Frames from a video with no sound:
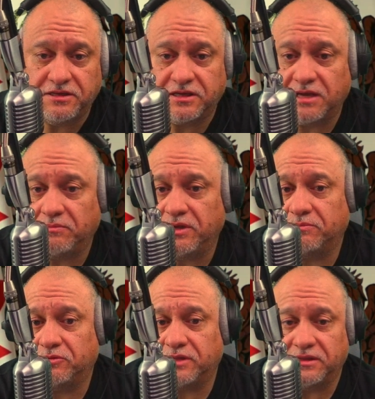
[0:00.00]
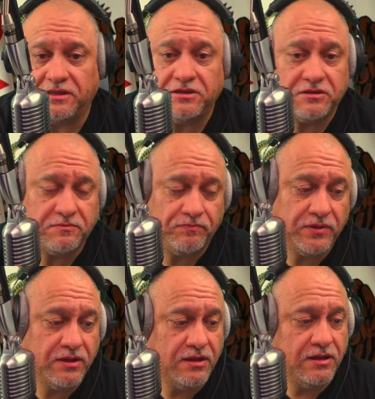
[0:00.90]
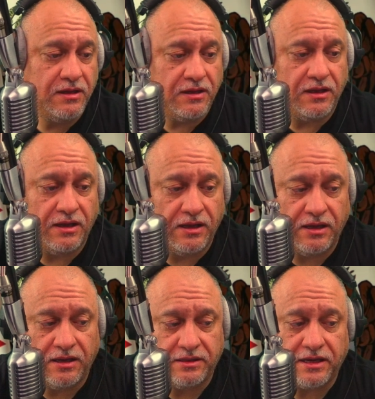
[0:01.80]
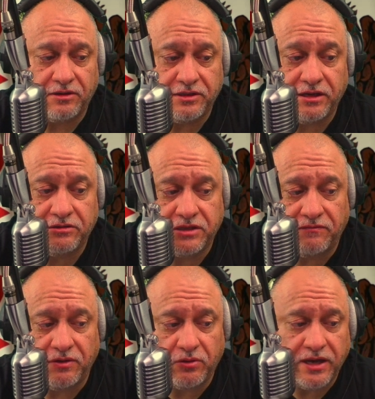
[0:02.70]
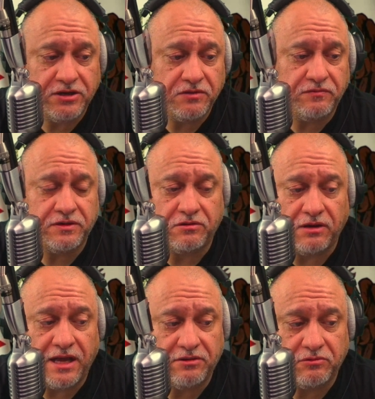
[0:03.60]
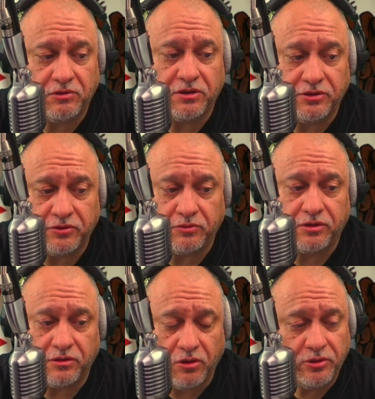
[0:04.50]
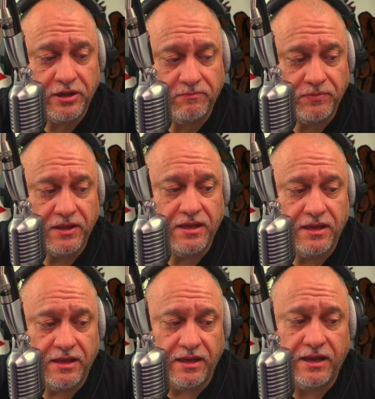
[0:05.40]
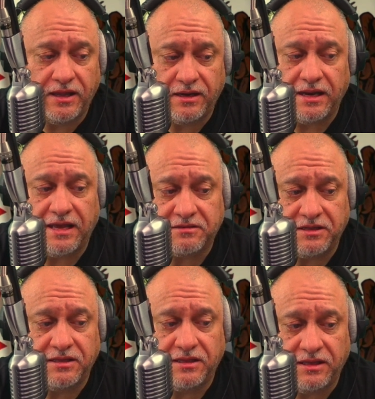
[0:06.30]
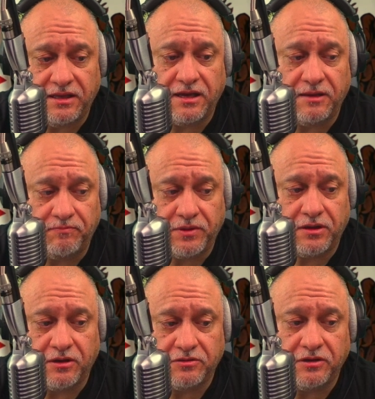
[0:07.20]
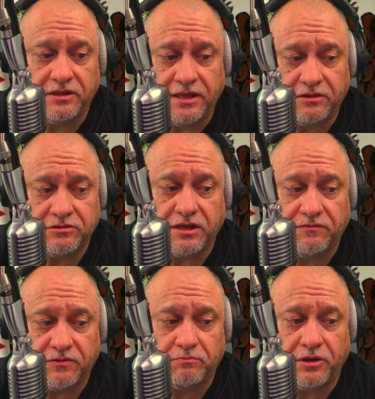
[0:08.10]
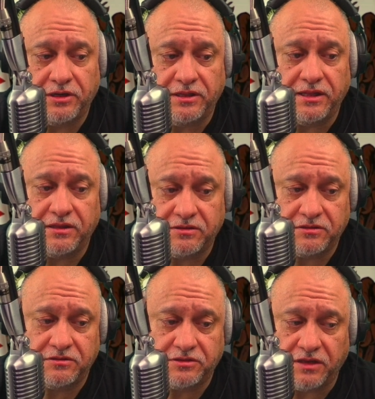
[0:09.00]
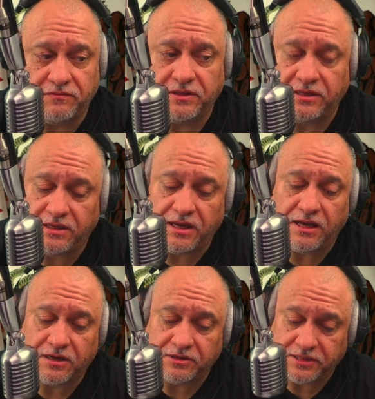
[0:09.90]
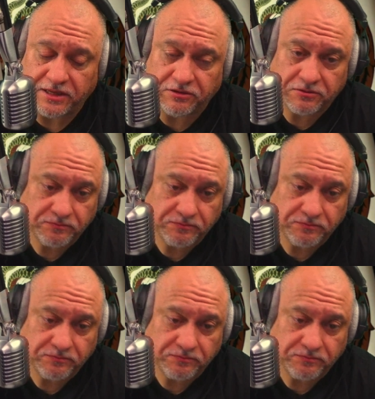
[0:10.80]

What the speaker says: can be up to 10 digits, the container stuffing location, physical address where goods were loaded, and lastly, the consolidator stuffer party that stuffed the container.